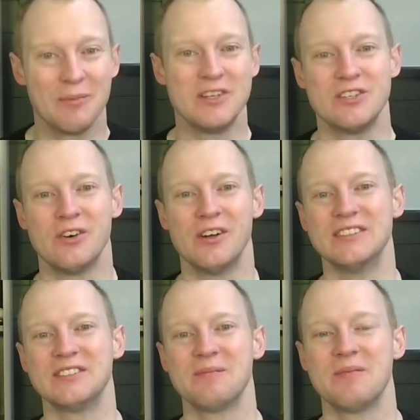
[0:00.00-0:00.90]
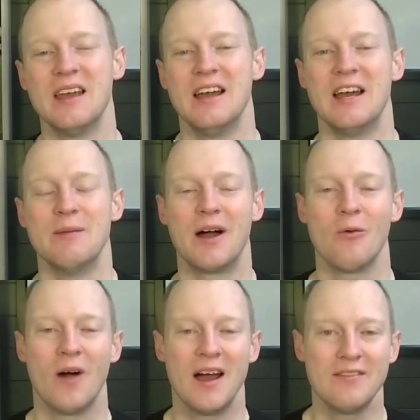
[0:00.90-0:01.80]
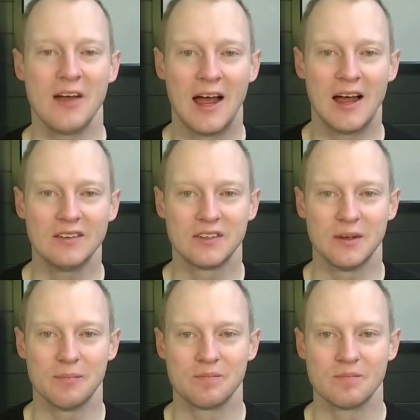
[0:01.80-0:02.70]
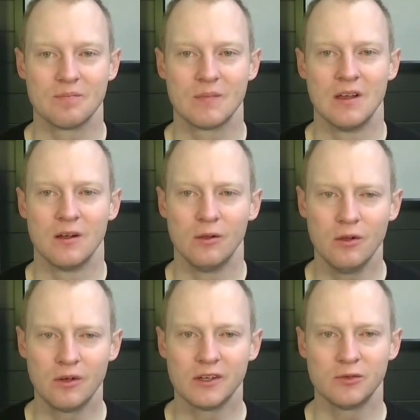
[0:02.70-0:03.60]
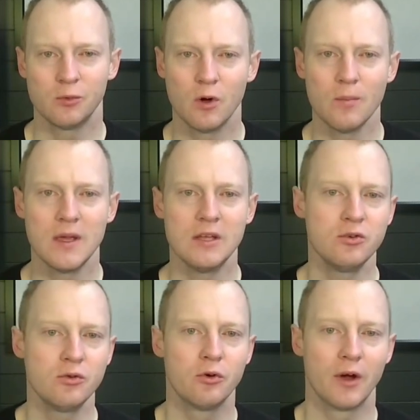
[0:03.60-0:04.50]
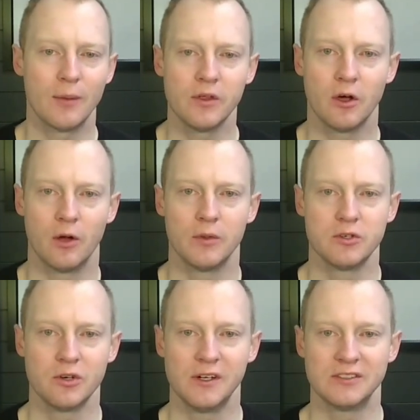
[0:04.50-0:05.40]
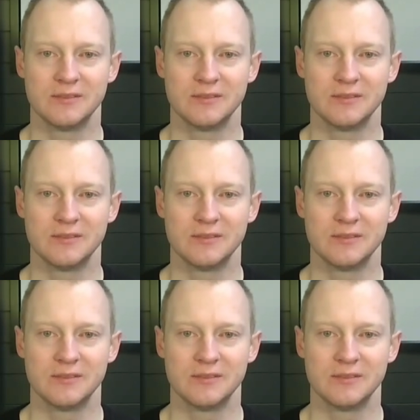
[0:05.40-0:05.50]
joys, my wife asked him, "Lucas, what made you grab the almond joys?"